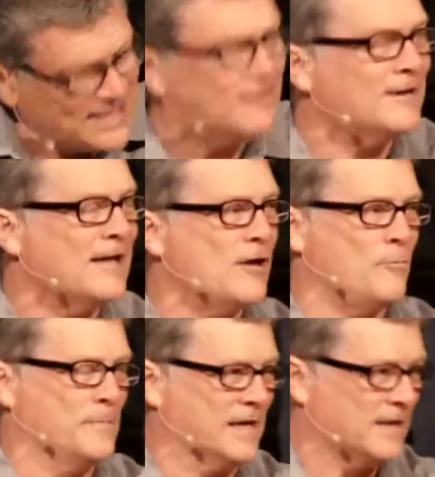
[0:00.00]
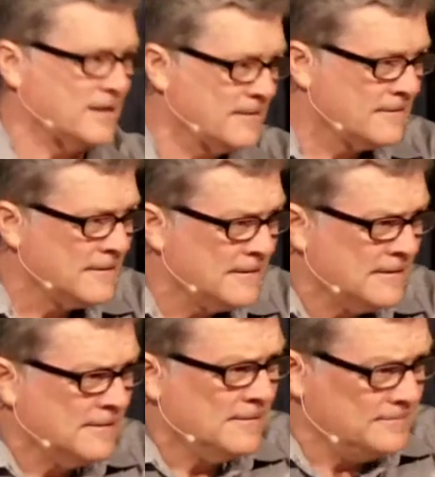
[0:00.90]
Tell her to help me."
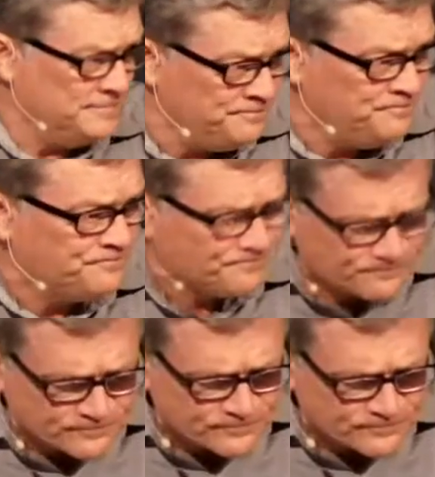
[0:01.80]
But